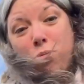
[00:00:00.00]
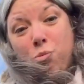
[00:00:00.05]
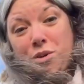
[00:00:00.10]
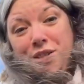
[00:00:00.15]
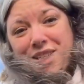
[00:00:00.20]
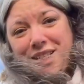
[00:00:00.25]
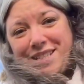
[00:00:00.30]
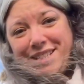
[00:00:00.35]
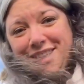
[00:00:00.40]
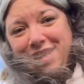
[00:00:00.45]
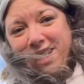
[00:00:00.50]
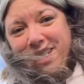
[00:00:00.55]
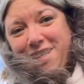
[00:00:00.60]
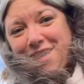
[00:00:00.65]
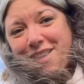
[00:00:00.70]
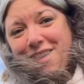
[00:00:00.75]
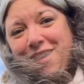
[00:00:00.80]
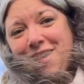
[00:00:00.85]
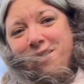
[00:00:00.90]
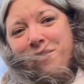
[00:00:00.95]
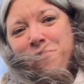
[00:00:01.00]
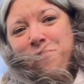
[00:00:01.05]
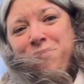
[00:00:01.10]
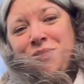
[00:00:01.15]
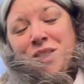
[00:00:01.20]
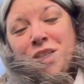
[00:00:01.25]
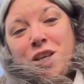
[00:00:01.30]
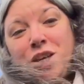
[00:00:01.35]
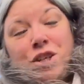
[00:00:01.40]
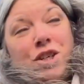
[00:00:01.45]
would consider
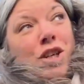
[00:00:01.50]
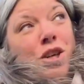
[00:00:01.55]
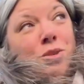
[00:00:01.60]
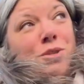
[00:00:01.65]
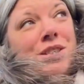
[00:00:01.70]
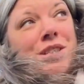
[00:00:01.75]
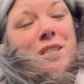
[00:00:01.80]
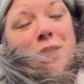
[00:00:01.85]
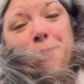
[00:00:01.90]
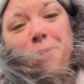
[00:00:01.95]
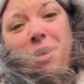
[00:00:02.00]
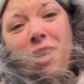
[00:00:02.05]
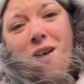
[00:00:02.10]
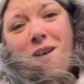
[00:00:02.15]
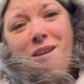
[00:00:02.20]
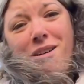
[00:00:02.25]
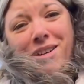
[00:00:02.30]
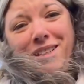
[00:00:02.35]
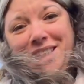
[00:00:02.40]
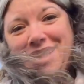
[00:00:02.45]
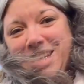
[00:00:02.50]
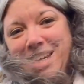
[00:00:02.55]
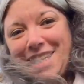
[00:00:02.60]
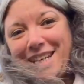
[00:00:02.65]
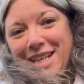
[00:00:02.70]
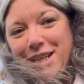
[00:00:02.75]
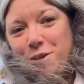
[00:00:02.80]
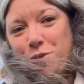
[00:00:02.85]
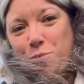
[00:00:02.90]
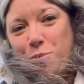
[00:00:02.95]
a useless plant
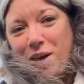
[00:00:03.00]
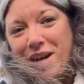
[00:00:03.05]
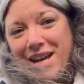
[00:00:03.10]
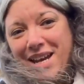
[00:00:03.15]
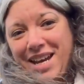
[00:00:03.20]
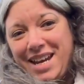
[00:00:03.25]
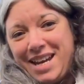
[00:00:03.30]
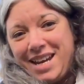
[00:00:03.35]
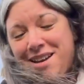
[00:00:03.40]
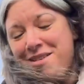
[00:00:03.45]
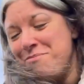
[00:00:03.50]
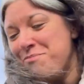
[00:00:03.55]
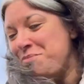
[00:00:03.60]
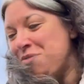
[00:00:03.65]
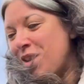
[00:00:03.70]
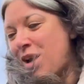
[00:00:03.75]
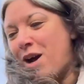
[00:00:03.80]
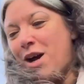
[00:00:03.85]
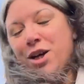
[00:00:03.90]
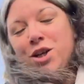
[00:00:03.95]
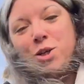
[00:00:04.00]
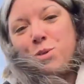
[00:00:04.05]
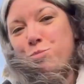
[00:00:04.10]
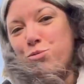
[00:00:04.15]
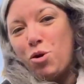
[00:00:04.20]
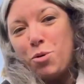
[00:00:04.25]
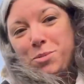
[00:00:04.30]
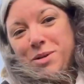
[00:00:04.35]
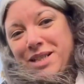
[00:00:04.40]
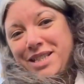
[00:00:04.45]
getting in the way, I could
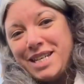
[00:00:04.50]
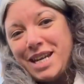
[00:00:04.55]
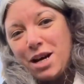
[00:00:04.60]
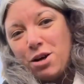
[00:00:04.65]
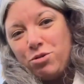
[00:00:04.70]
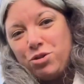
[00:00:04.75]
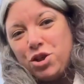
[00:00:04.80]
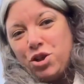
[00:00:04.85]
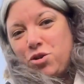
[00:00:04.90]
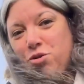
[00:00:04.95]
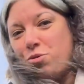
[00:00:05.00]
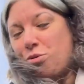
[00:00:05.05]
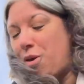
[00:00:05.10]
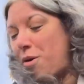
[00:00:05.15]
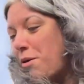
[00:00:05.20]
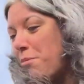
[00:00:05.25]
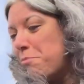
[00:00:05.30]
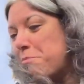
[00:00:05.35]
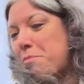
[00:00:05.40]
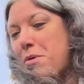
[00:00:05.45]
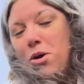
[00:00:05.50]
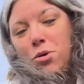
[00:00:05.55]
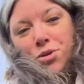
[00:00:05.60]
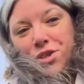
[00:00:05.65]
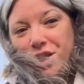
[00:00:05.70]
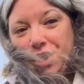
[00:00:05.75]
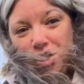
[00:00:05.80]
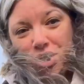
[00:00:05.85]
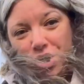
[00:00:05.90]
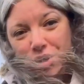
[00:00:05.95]
probably tell you a
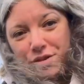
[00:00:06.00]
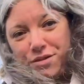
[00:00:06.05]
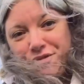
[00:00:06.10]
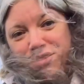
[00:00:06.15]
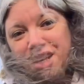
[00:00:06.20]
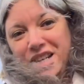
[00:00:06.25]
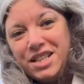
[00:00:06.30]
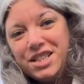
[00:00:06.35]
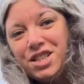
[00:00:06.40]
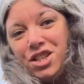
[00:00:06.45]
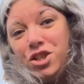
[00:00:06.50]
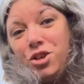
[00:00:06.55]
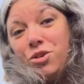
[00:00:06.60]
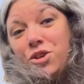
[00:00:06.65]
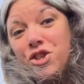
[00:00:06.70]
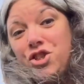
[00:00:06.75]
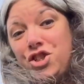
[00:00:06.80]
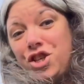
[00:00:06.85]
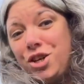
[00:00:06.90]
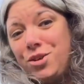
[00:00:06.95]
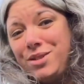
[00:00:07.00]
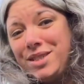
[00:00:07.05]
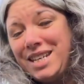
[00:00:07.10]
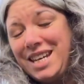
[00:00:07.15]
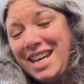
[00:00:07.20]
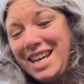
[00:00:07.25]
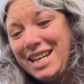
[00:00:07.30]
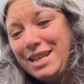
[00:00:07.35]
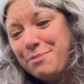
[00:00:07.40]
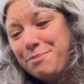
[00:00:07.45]
multitude of things that you could use
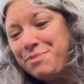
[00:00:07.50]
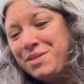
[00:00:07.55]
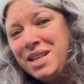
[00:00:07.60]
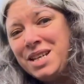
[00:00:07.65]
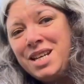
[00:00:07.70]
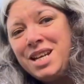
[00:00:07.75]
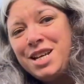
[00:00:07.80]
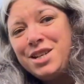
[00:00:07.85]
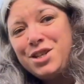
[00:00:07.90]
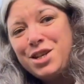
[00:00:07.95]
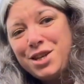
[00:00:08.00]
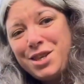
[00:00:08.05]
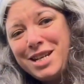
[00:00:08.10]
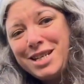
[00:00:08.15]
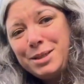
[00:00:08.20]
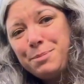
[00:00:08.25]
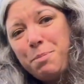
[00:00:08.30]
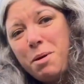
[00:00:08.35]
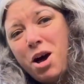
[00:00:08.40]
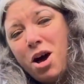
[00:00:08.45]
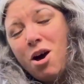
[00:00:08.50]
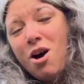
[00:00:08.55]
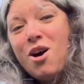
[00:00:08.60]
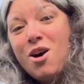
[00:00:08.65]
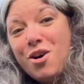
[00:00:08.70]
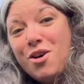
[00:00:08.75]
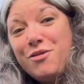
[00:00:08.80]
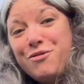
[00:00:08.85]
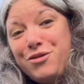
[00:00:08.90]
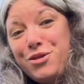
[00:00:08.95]
it in. So this part
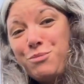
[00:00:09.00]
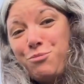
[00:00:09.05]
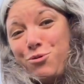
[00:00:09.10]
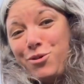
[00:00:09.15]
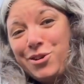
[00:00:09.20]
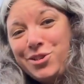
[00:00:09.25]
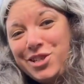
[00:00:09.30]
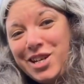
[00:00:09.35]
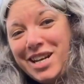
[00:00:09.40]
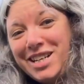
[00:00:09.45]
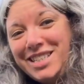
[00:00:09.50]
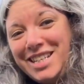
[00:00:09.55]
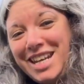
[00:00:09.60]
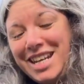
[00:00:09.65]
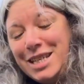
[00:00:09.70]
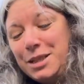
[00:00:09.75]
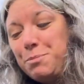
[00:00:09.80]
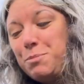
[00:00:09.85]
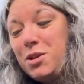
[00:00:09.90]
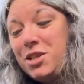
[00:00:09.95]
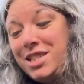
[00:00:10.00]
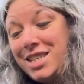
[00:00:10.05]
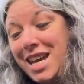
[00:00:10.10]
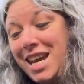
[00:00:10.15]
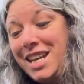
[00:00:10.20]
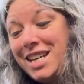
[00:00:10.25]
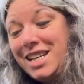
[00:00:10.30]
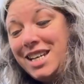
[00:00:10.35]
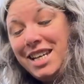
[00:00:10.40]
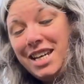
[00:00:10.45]
of the project is
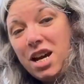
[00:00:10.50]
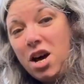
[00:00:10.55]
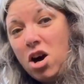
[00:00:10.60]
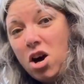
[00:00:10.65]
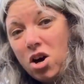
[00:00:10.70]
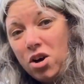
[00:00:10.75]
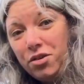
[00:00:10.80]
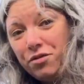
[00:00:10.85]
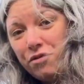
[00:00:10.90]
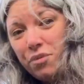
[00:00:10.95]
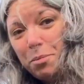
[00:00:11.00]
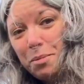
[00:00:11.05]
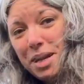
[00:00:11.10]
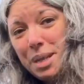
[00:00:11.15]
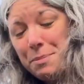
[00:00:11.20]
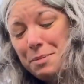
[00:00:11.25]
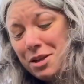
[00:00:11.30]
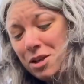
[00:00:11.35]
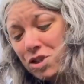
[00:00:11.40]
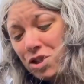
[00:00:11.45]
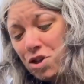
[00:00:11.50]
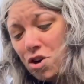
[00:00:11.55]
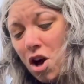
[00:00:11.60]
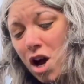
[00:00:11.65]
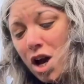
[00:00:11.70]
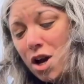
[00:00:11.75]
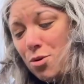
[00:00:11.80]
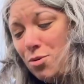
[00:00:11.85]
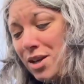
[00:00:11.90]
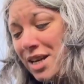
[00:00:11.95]
particularly hard for me because not
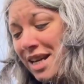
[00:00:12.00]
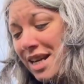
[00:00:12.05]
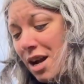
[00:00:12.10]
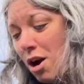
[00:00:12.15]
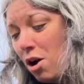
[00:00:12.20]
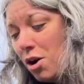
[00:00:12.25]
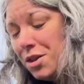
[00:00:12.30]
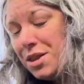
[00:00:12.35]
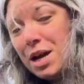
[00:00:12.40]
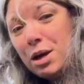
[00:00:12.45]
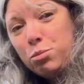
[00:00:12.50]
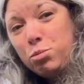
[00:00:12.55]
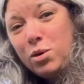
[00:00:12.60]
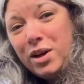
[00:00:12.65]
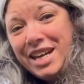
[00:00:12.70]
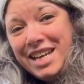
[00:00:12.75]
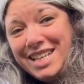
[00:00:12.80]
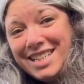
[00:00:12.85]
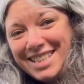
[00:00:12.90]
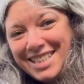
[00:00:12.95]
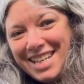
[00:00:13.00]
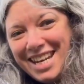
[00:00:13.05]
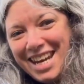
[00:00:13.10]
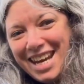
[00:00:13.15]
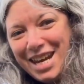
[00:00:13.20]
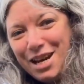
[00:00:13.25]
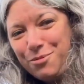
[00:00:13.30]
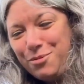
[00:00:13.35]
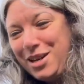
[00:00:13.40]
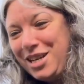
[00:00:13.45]
only are there weeds
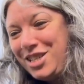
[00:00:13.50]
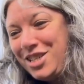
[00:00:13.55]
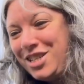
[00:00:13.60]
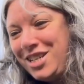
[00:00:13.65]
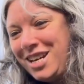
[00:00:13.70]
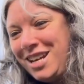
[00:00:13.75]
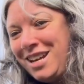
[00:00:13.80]
here which